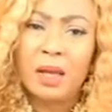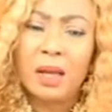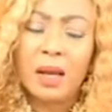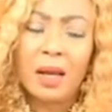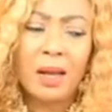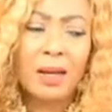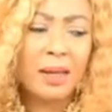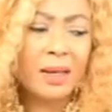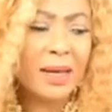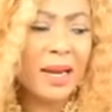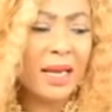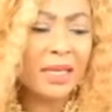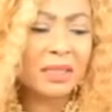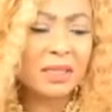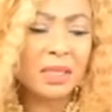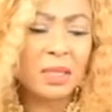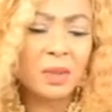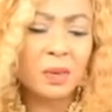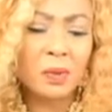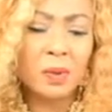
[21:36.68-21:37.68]
And the next
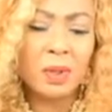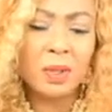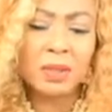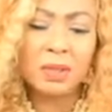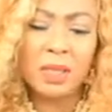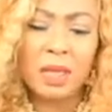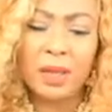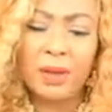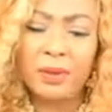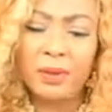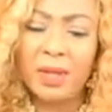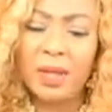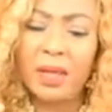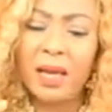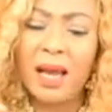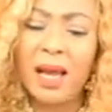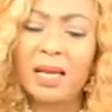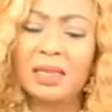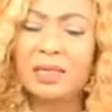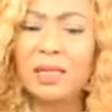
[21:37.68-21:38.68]
thing was that he
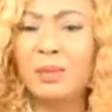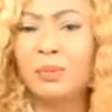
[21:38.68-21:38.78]
asked